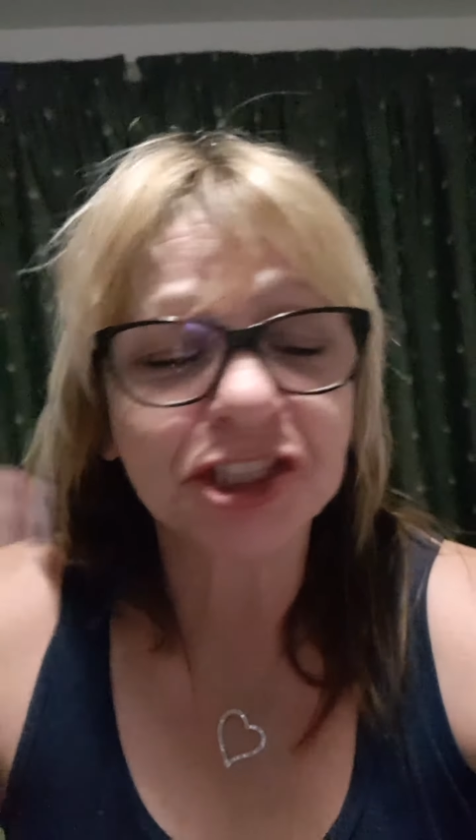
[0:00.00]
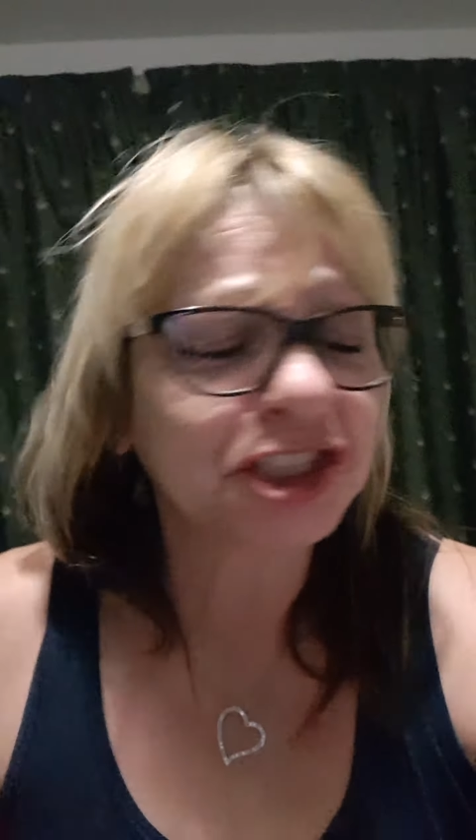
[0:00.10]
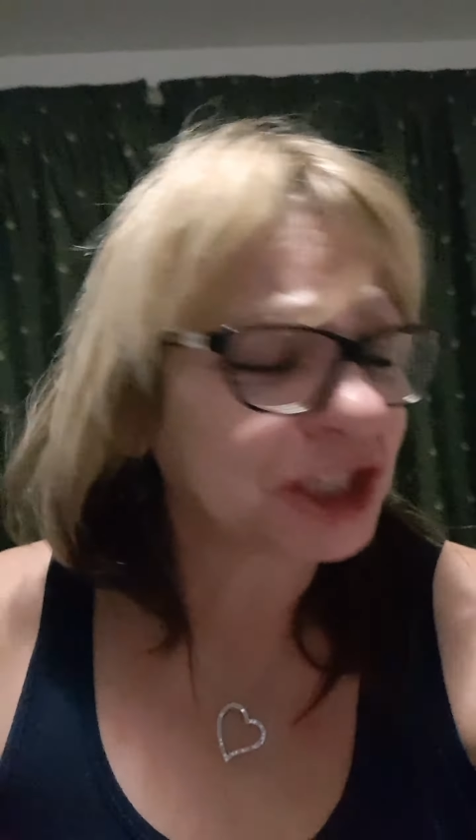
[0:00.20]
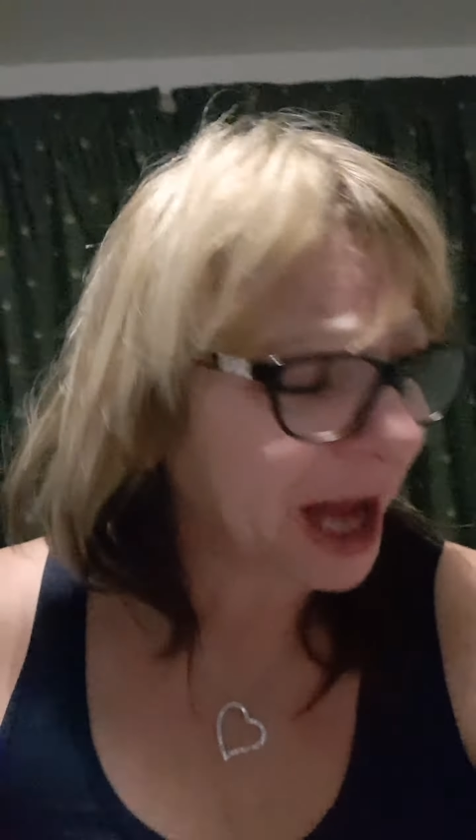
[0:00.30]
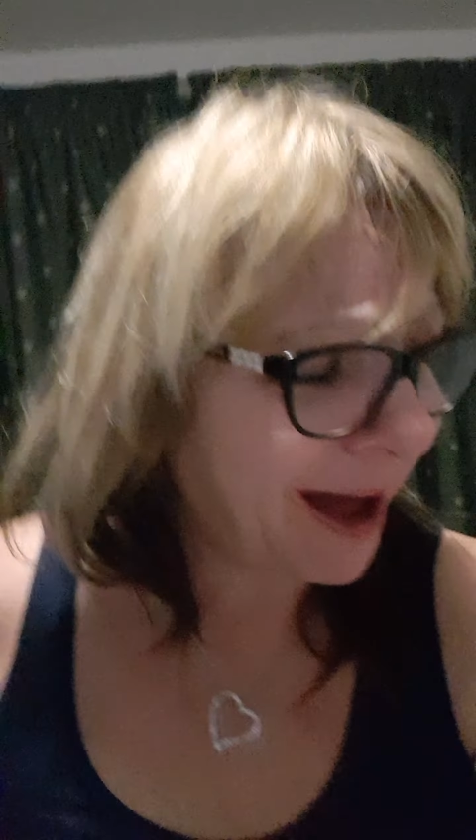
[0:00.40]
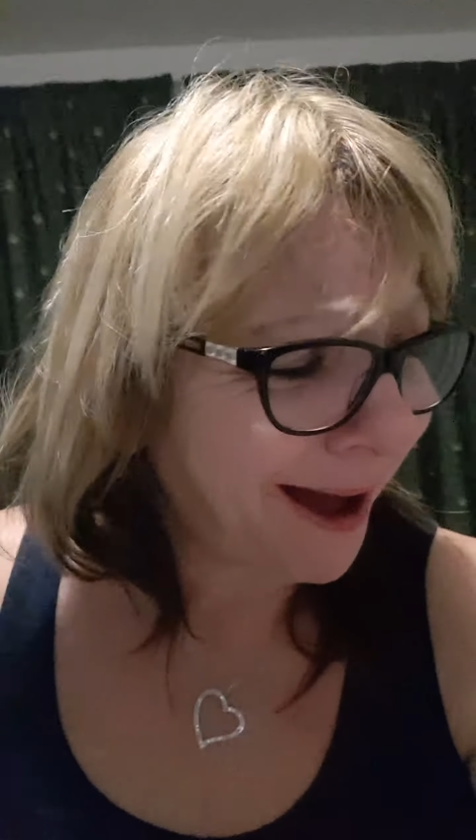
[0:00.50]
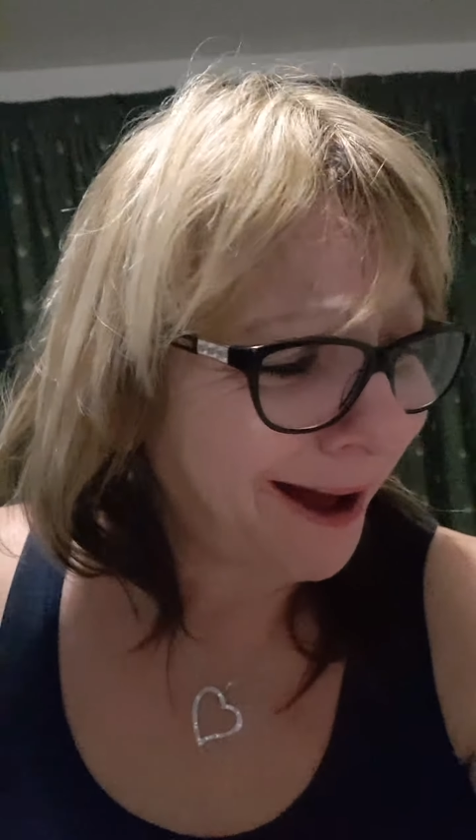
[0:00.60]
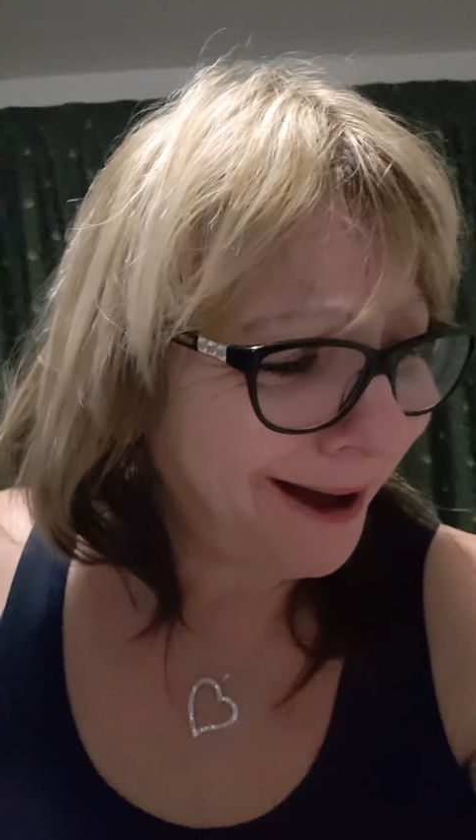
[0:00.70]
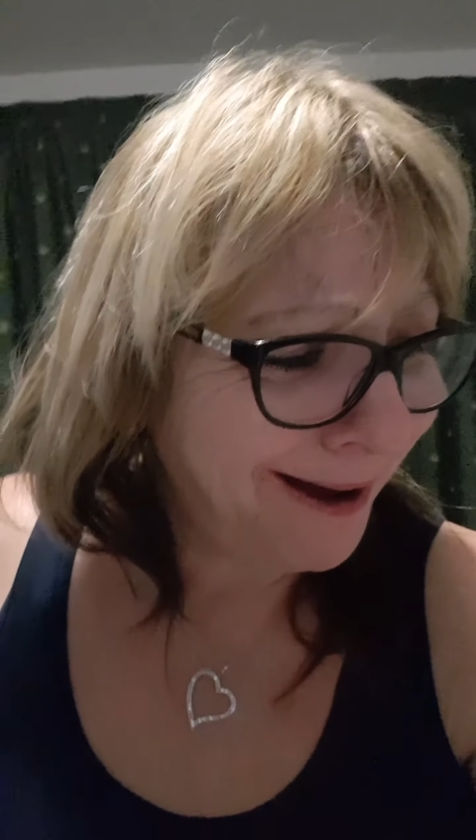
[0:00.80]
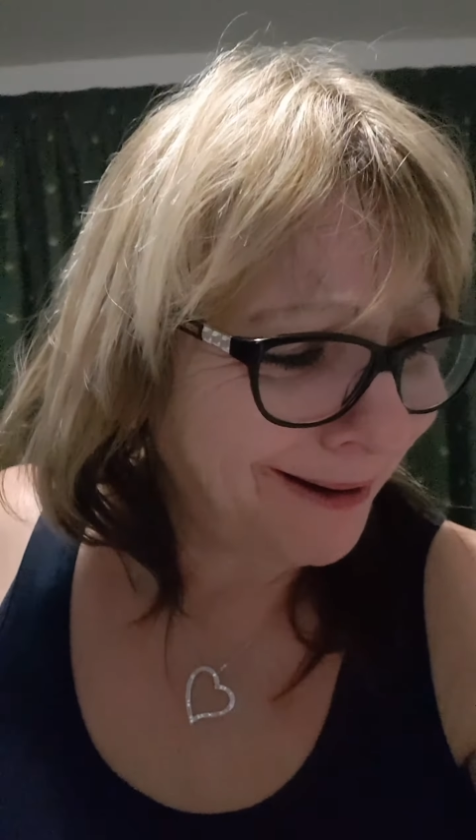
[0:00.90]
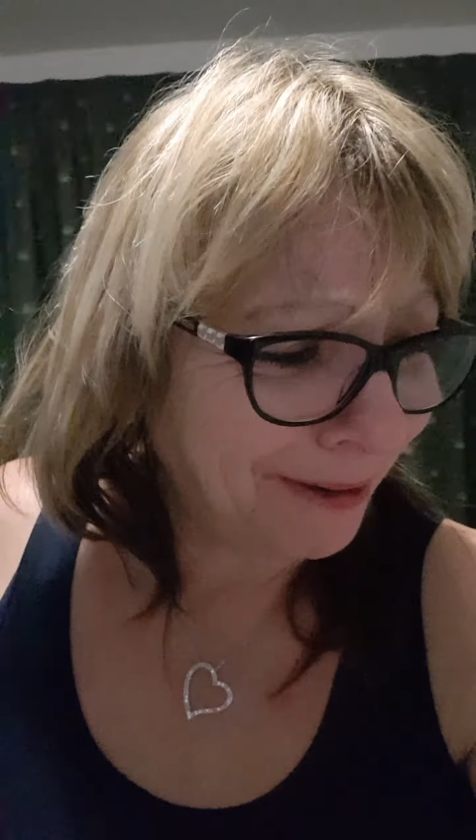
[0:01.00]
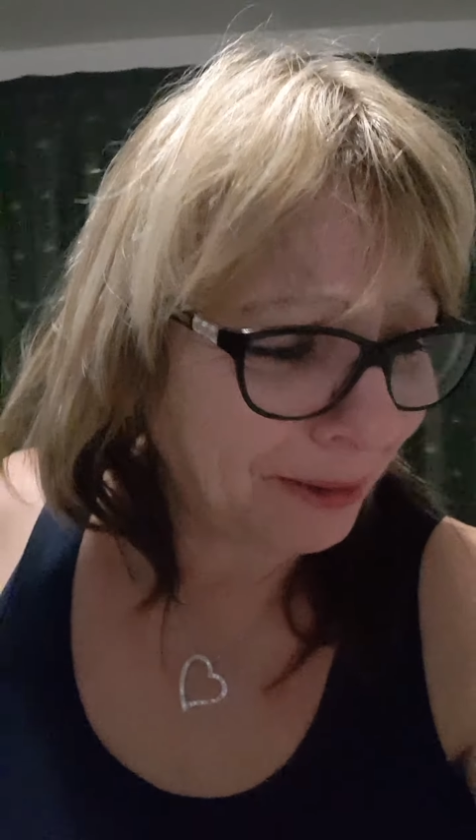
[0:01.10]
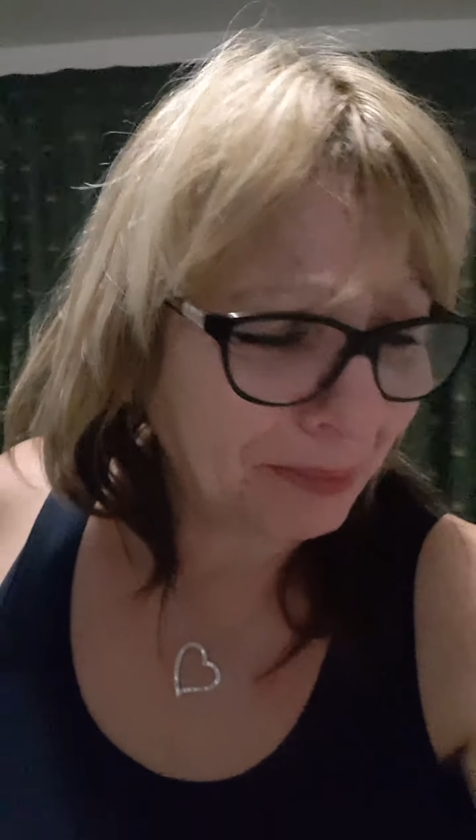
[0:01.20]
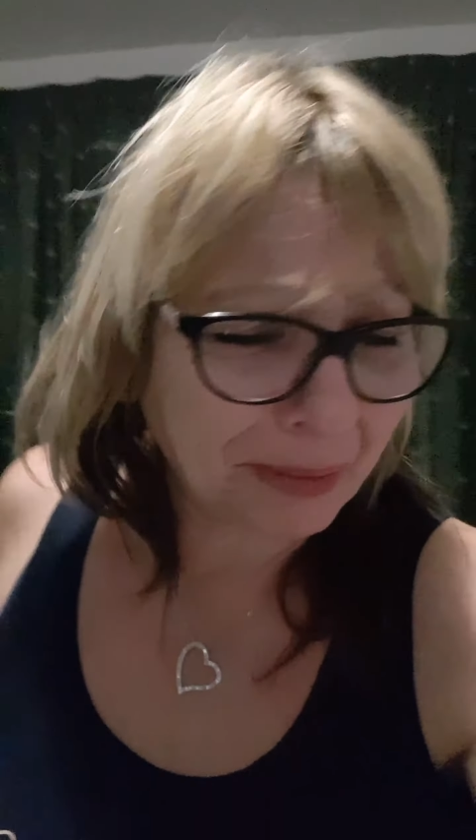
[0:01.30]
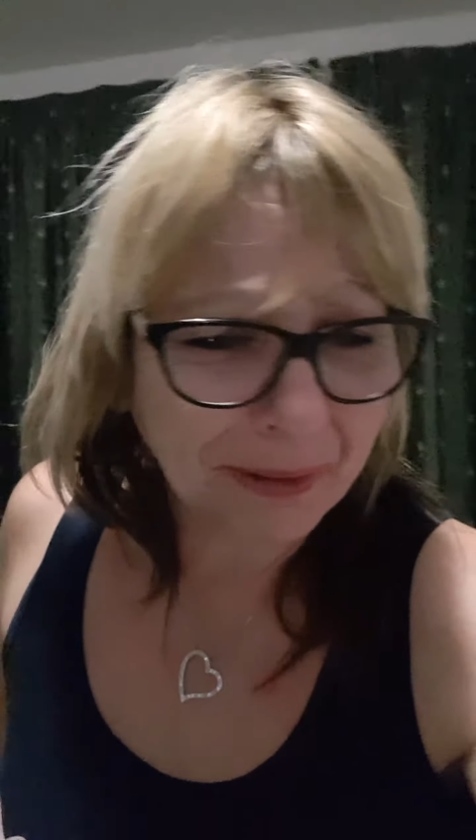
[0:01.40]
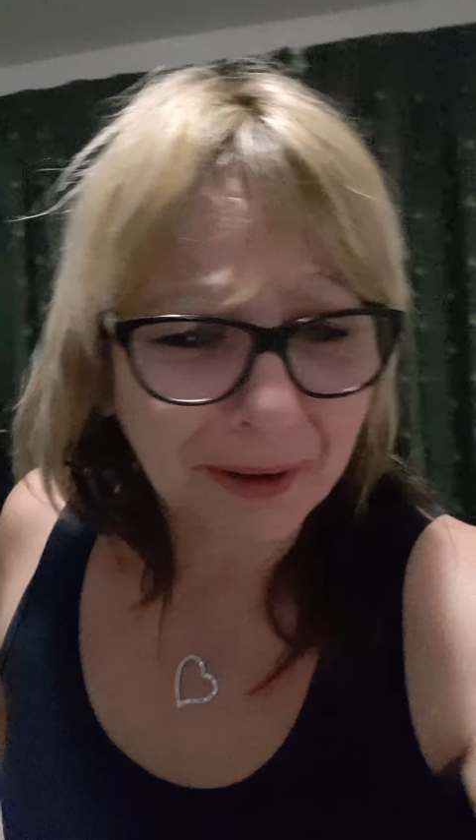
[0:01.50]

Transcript: Shut up!